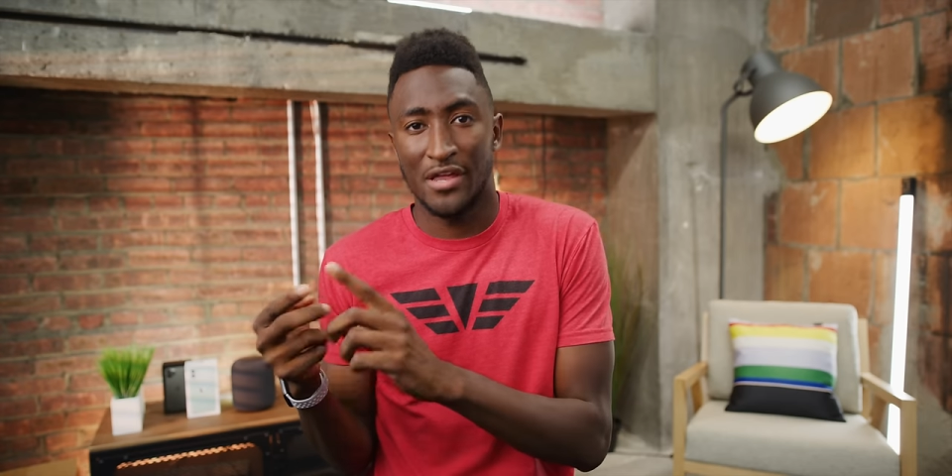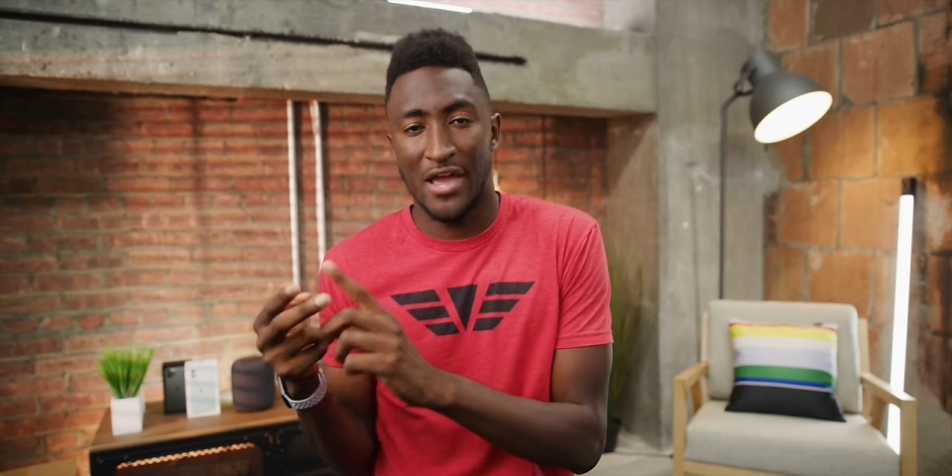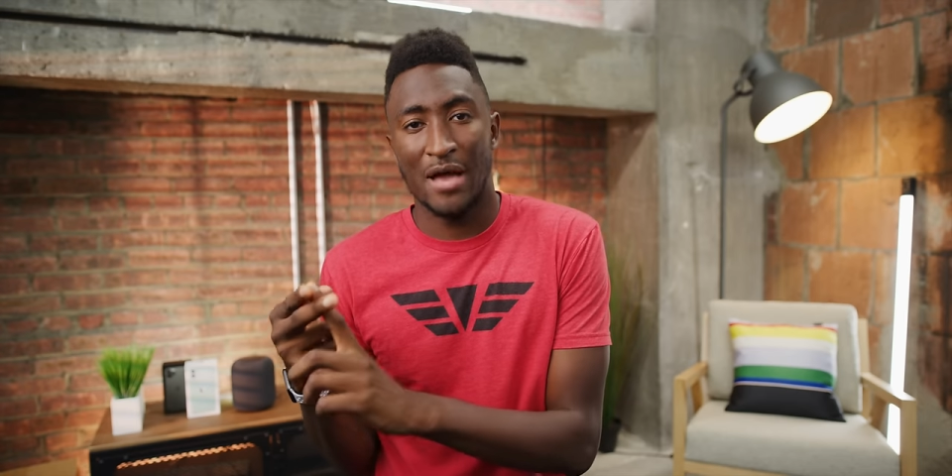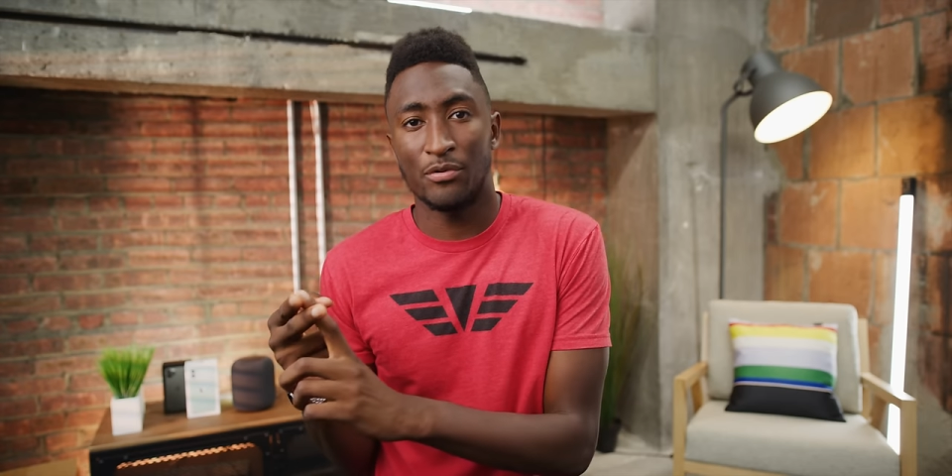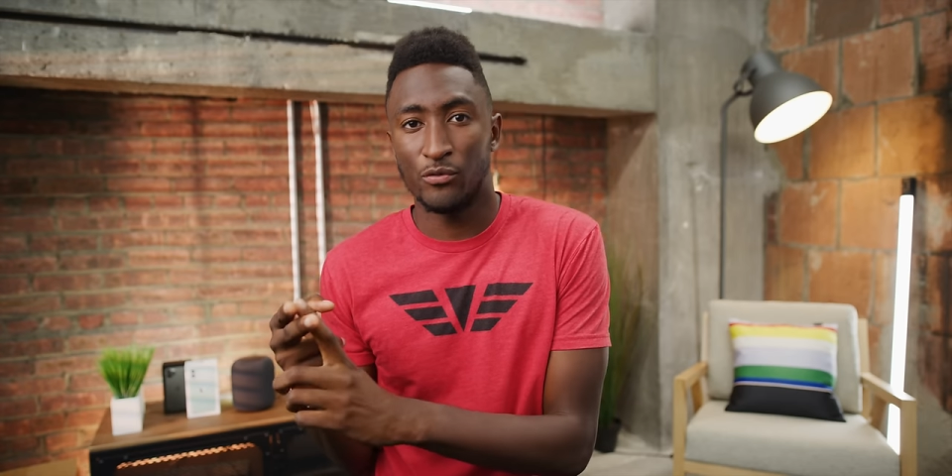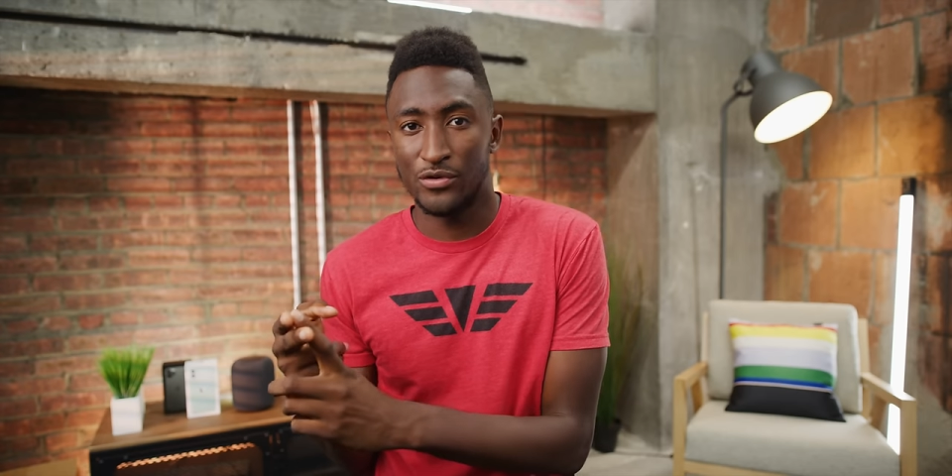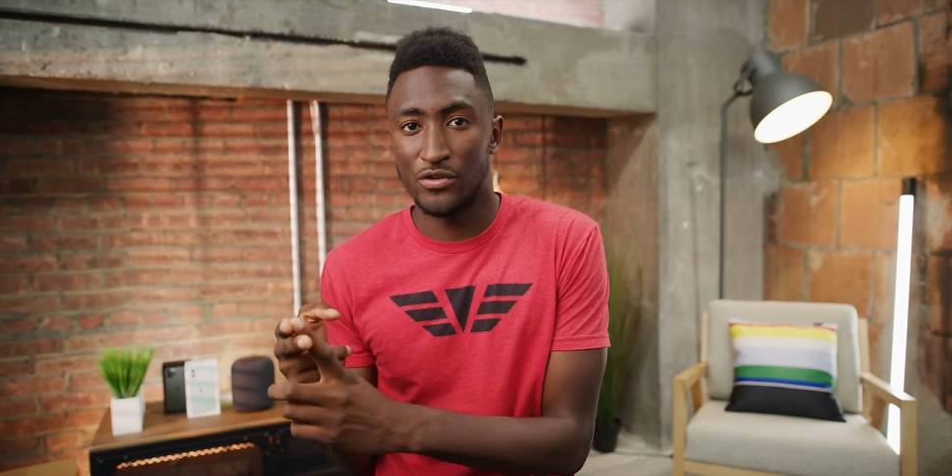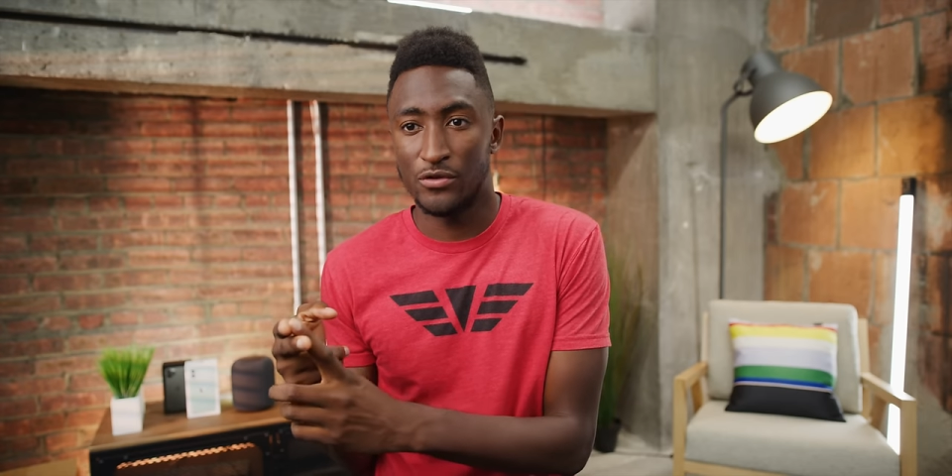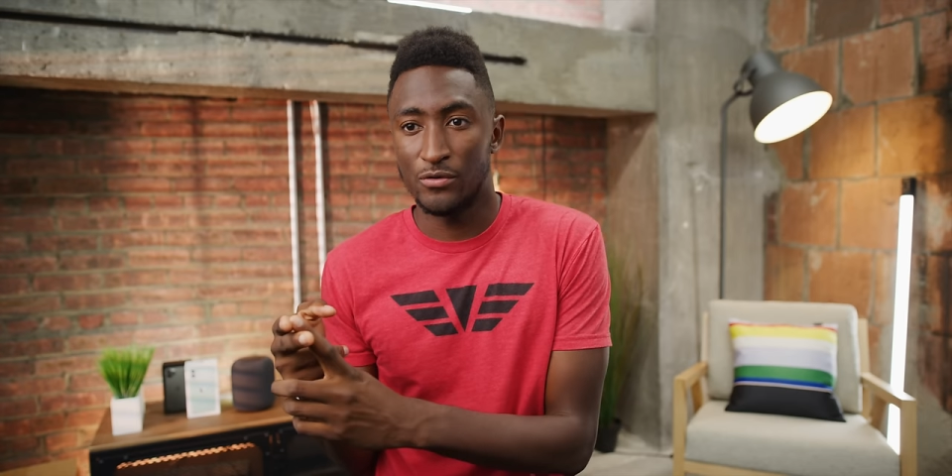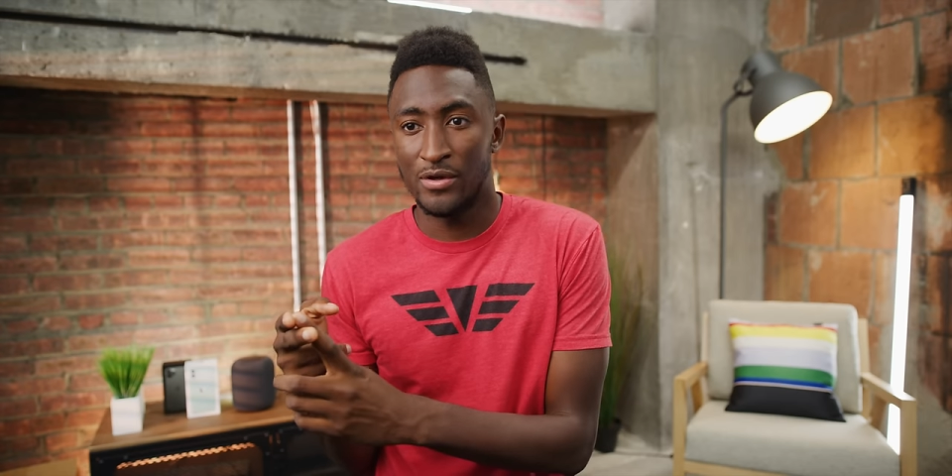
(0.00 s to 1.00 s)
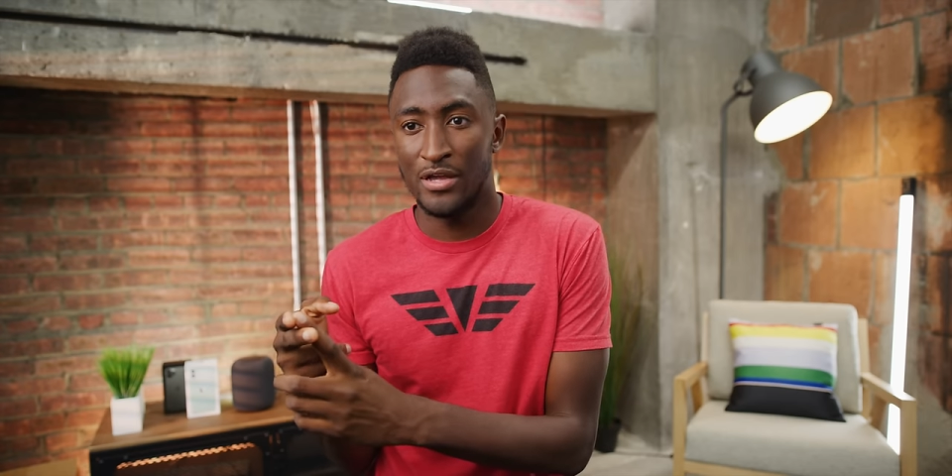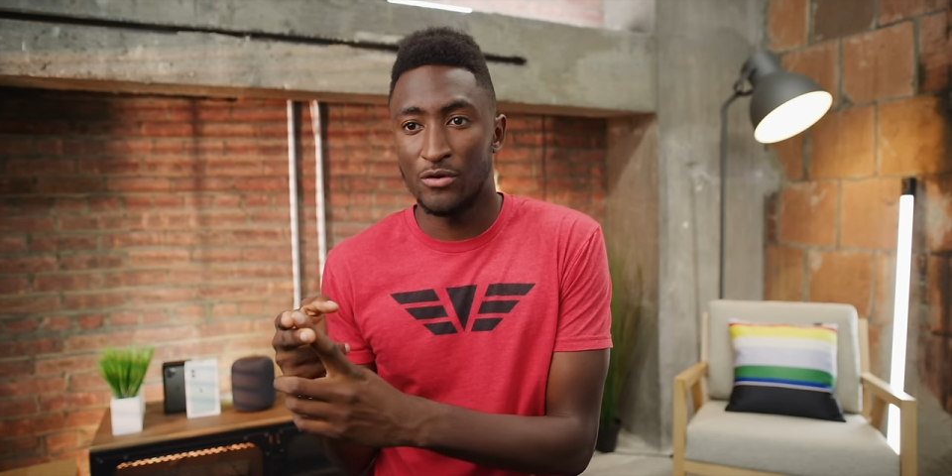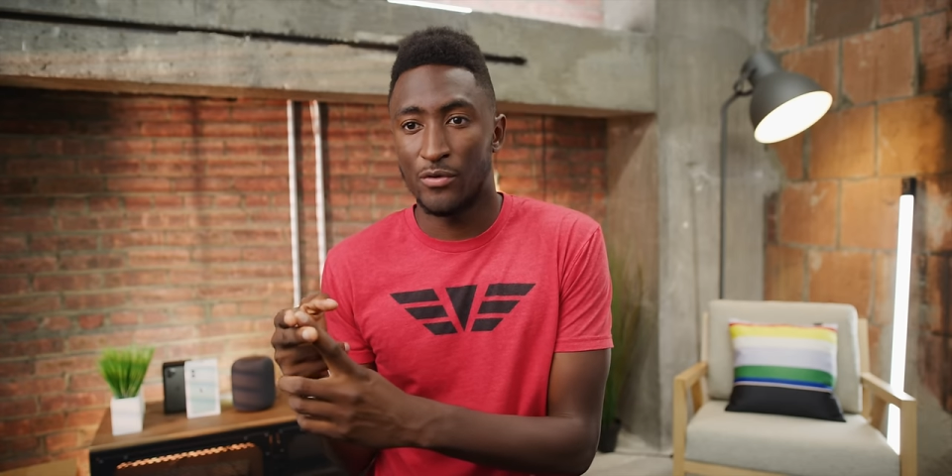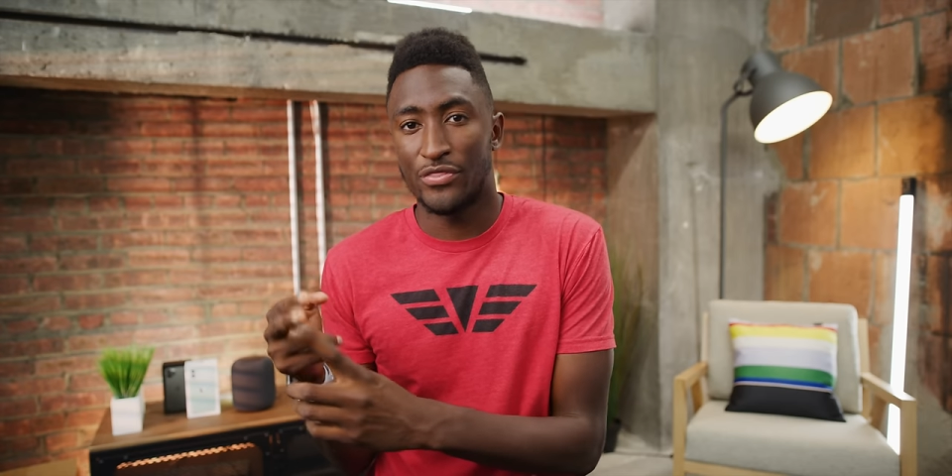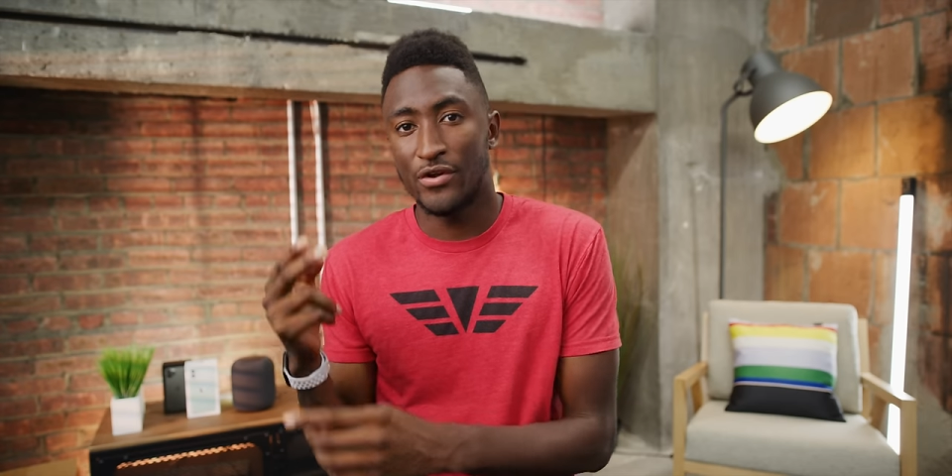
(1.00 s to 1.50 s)
and Apple would do
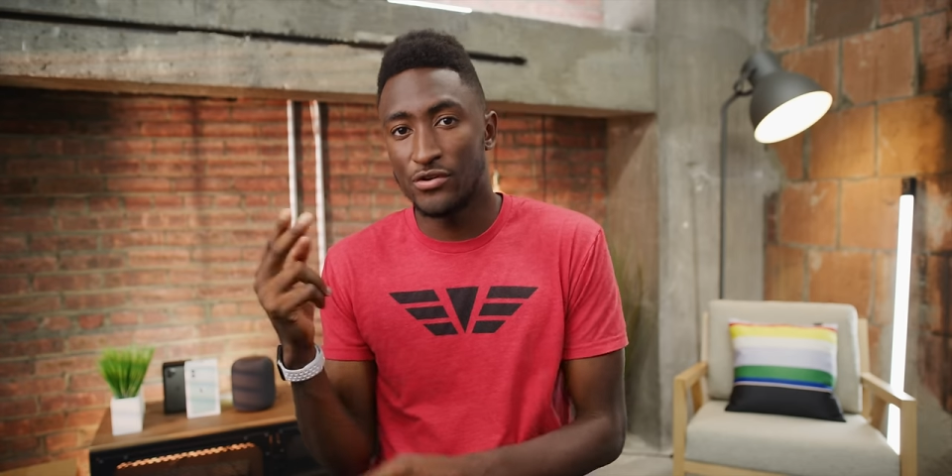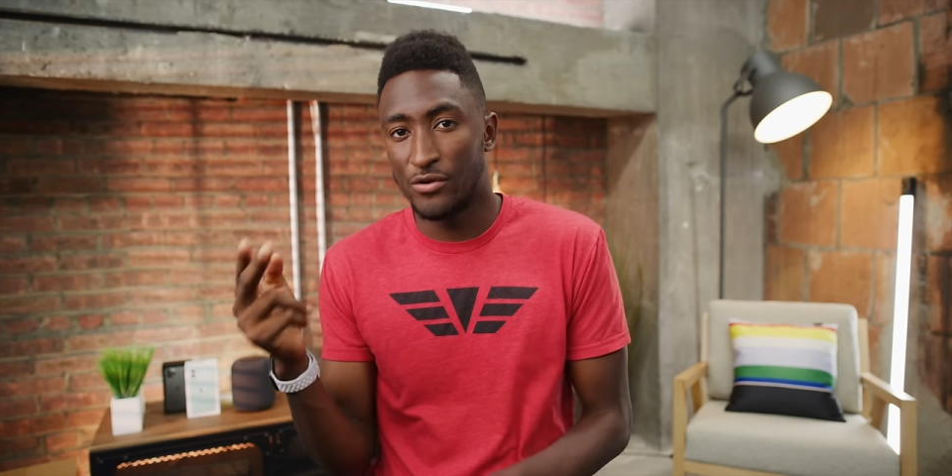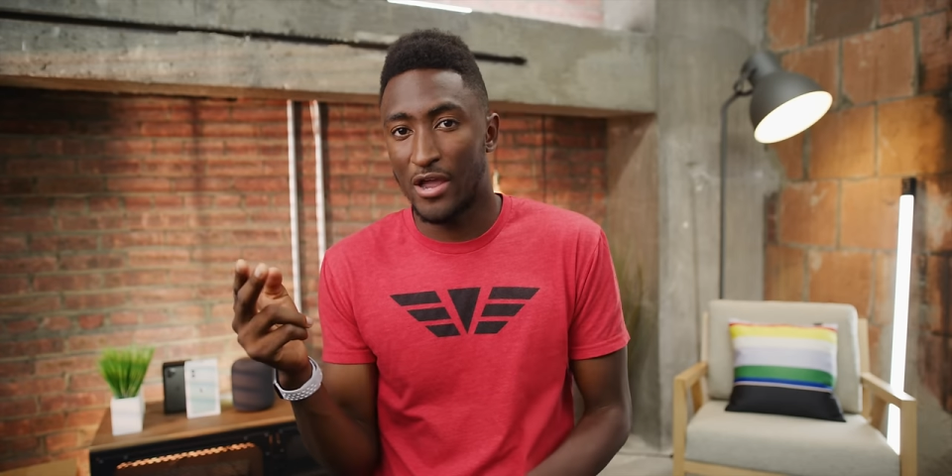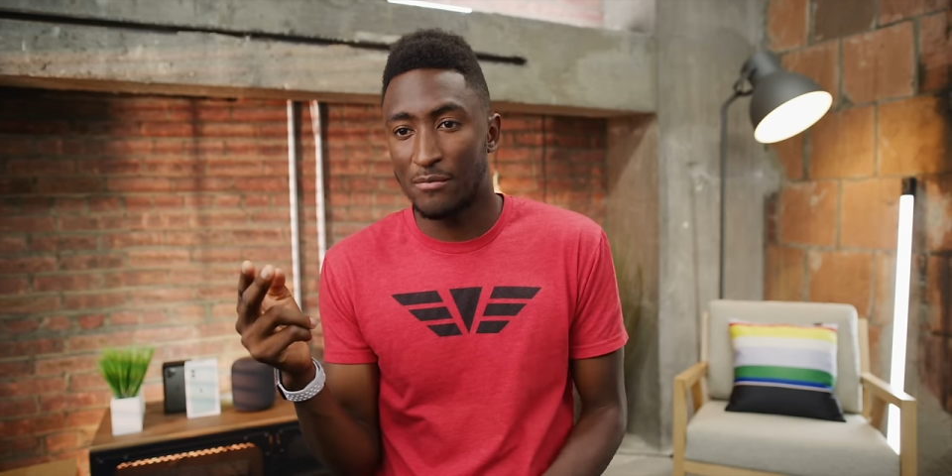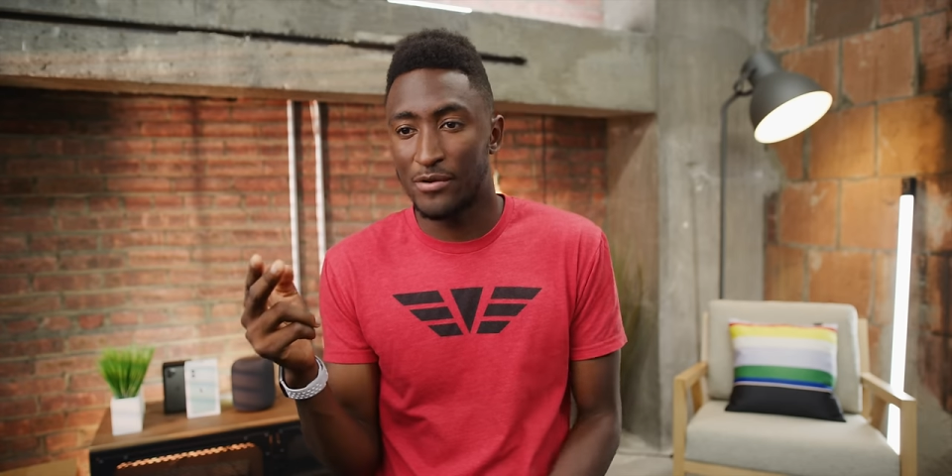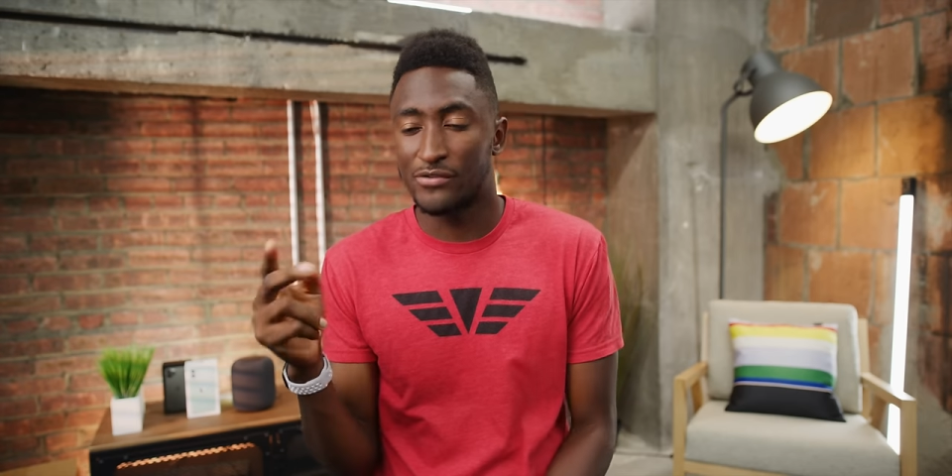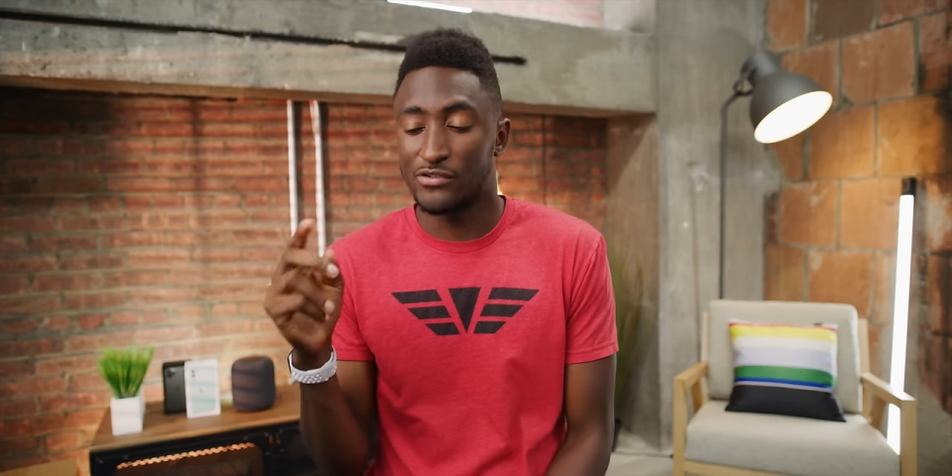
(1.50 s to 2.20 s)
with their new cameras.